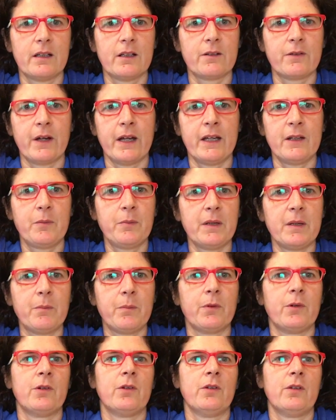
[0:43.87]
great
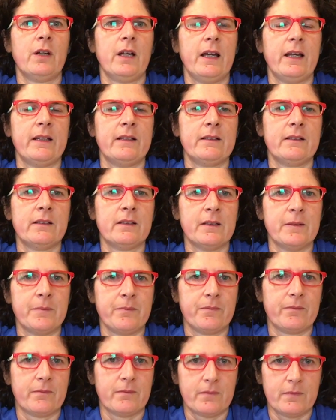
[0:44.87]
people and
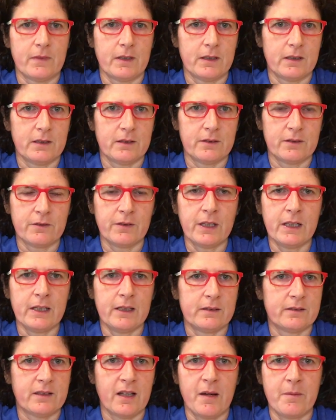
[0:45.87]
um,
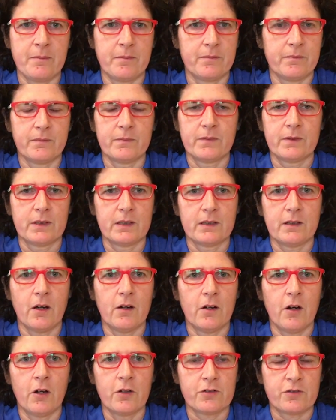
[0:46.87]
really some
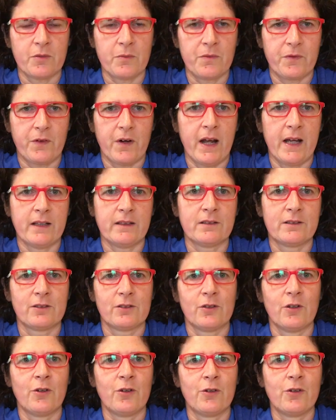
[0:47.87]
awesome friends.
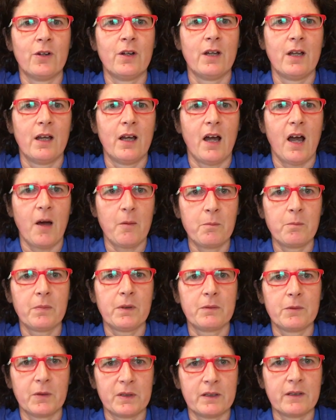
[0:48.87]
So
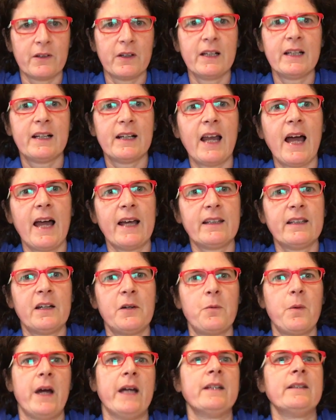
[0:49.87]
I'm really glad
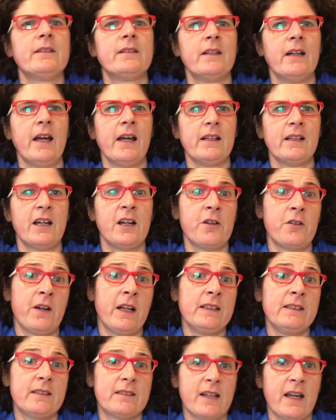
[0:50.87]
I went uh, and I
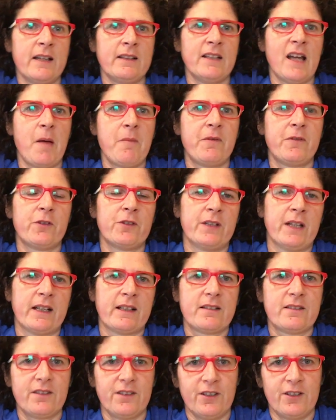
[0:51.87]
already signed up for
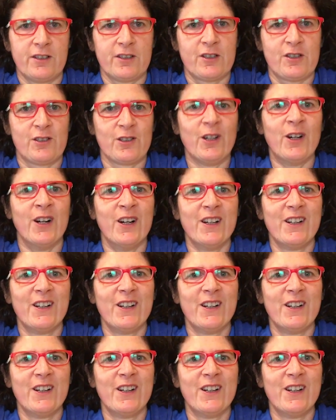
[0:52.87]
next year. So